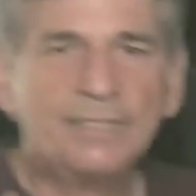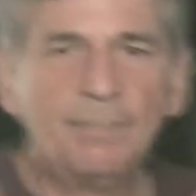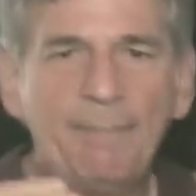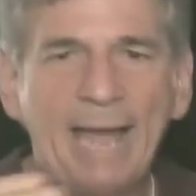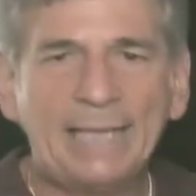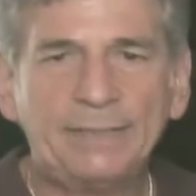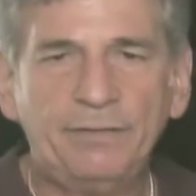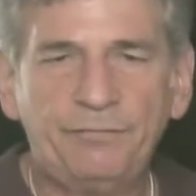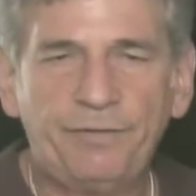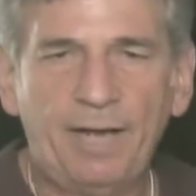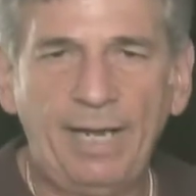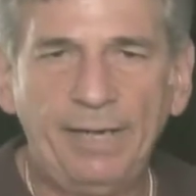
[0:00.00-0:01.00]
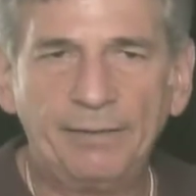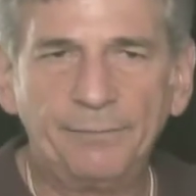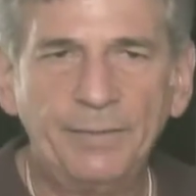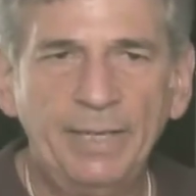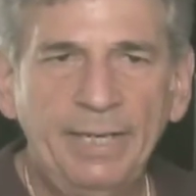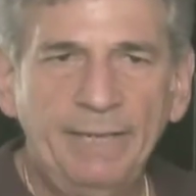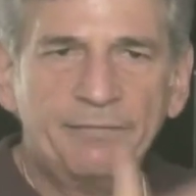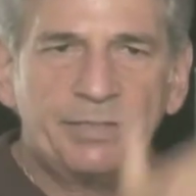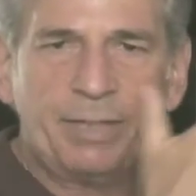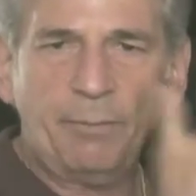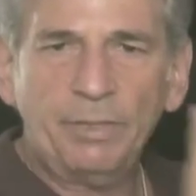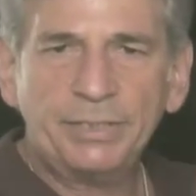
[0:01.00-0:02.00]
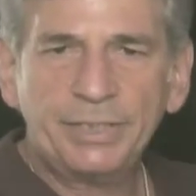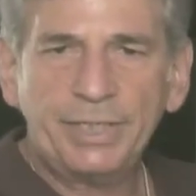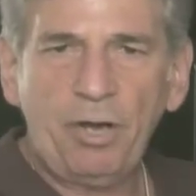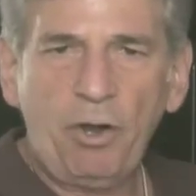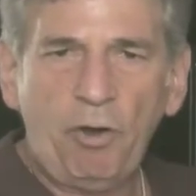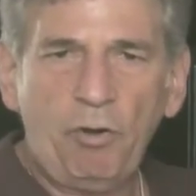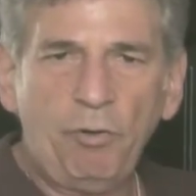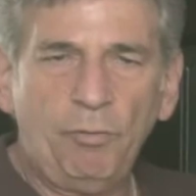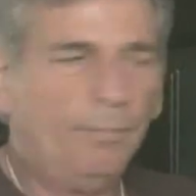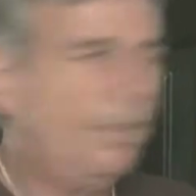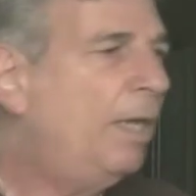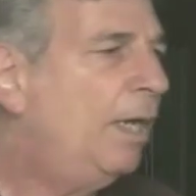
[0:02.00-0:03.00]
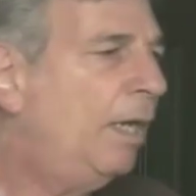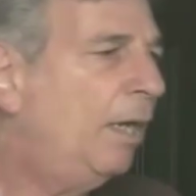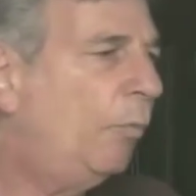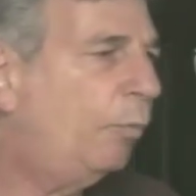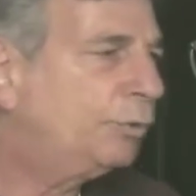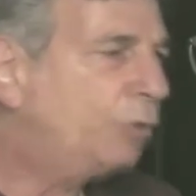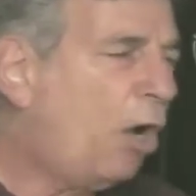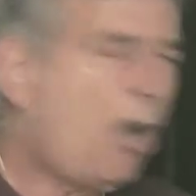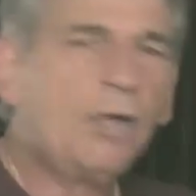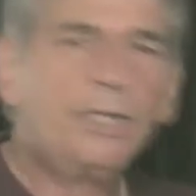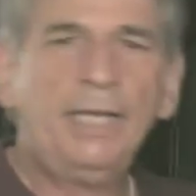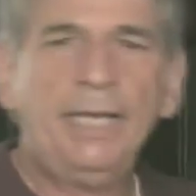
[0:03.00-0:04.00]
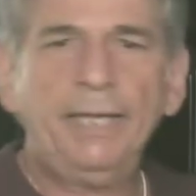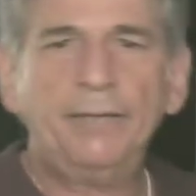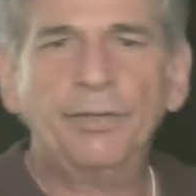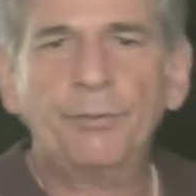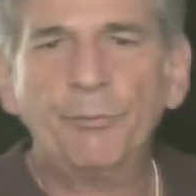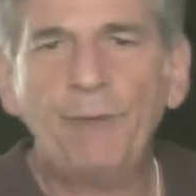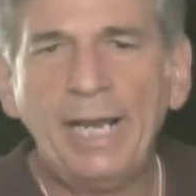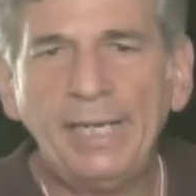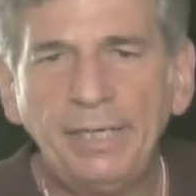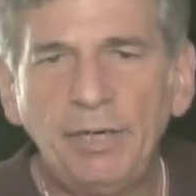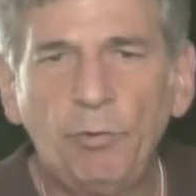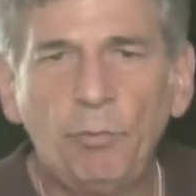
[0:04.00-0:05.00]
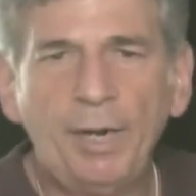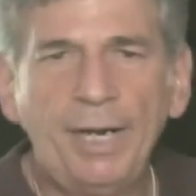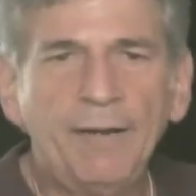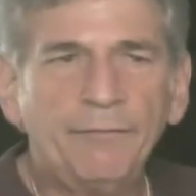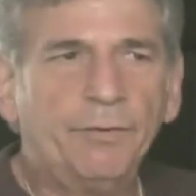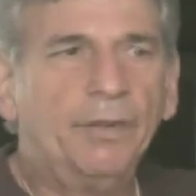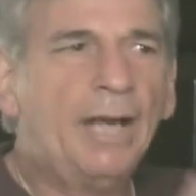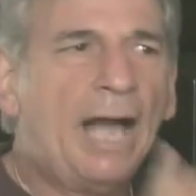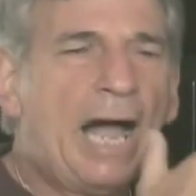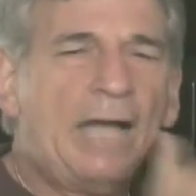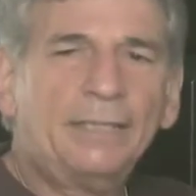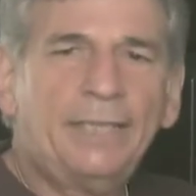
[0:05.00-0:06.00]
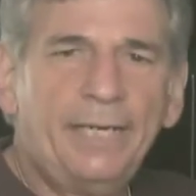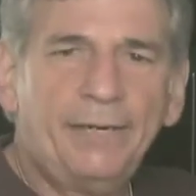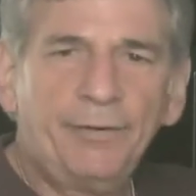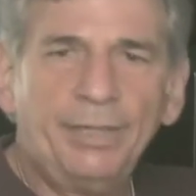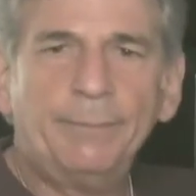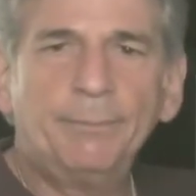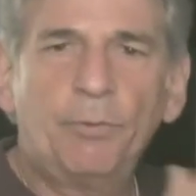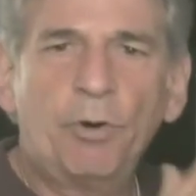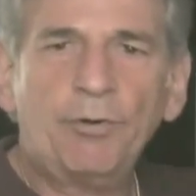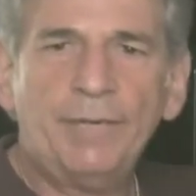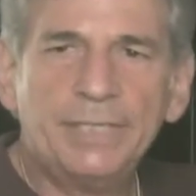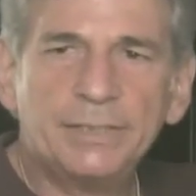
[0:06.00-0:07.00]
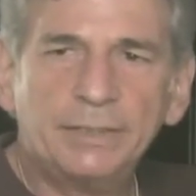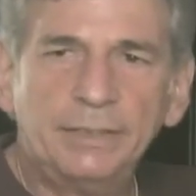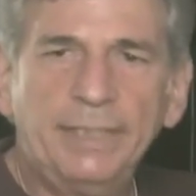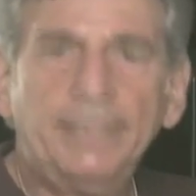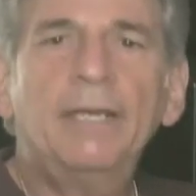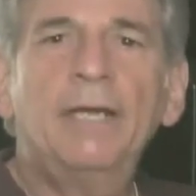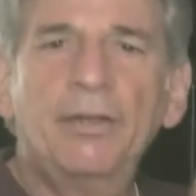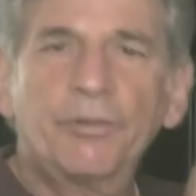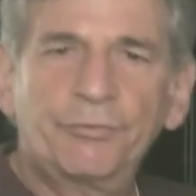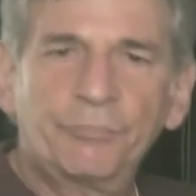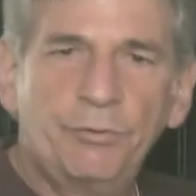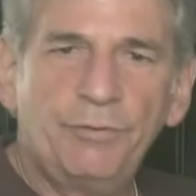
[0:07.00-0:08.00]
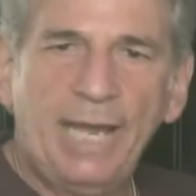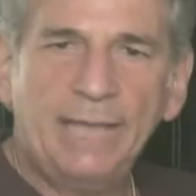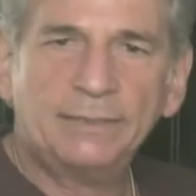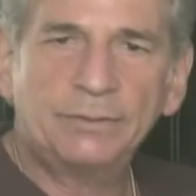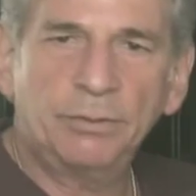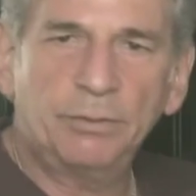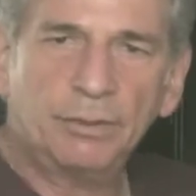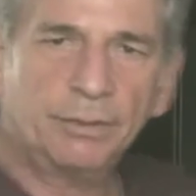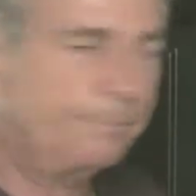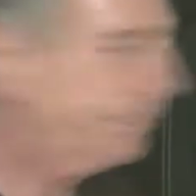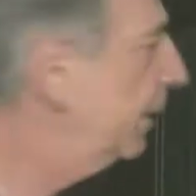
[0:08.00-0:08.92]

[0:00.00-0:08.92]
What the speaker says: as a magnifier. If someone's at home, talking, the radio, whatever, I'll hear it more easily through that door.